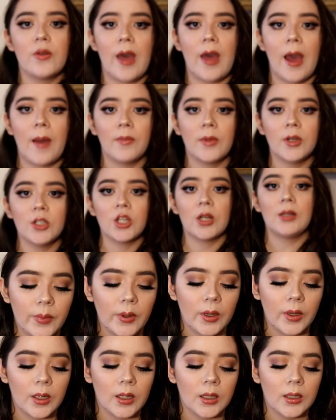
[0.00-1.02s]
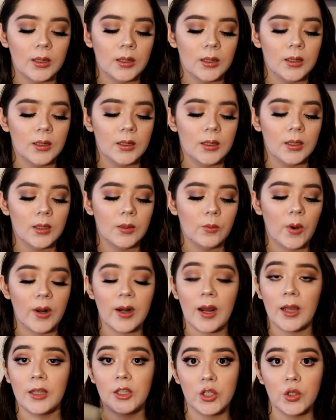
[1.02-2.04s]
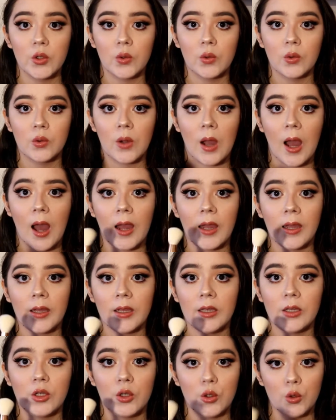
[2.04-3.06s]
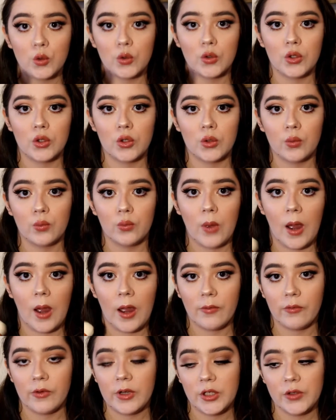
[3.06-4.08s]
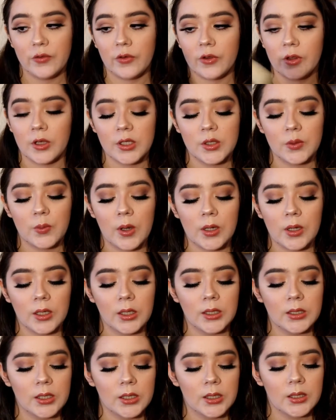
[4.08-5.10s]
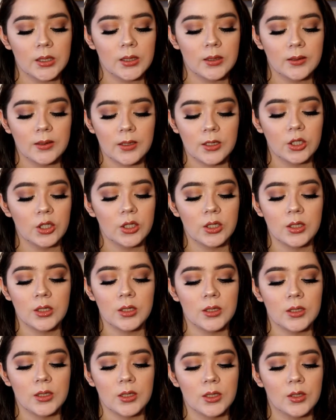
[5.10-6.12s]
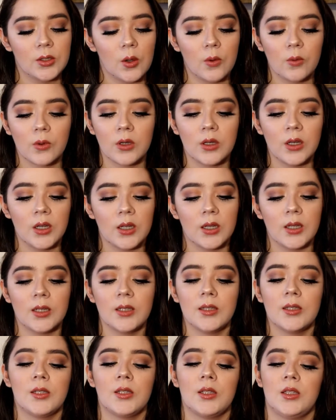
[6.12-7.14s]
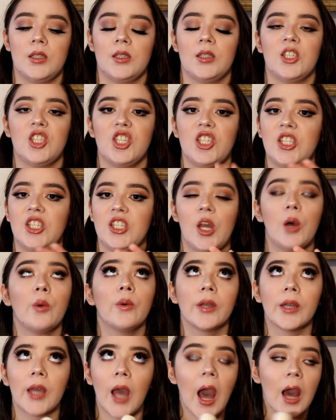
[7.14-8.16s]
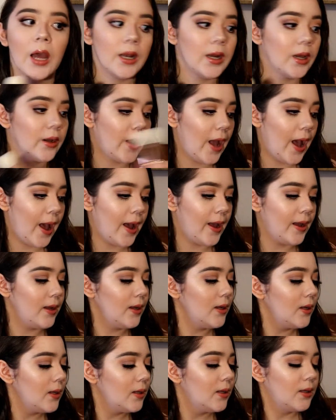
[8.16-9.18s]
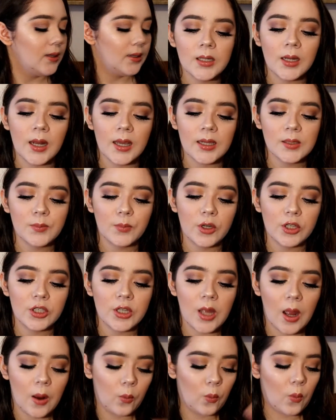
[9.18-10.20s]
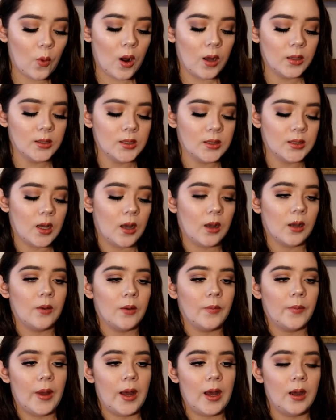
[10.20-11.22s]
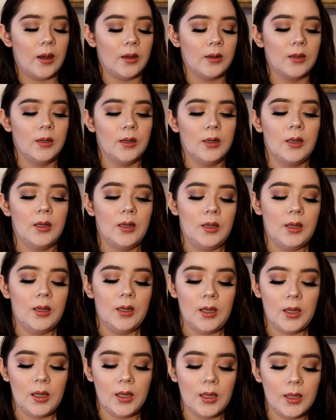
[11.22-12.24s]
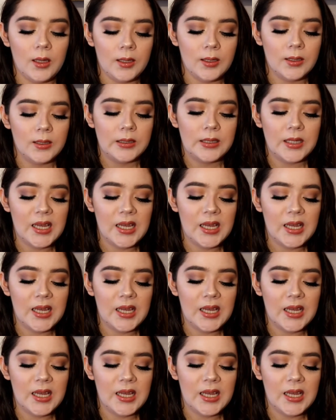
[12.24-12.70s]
that much, but when I do, I reach for this one because it's just so good. Just so good, okay? The next brush I want to talk about is,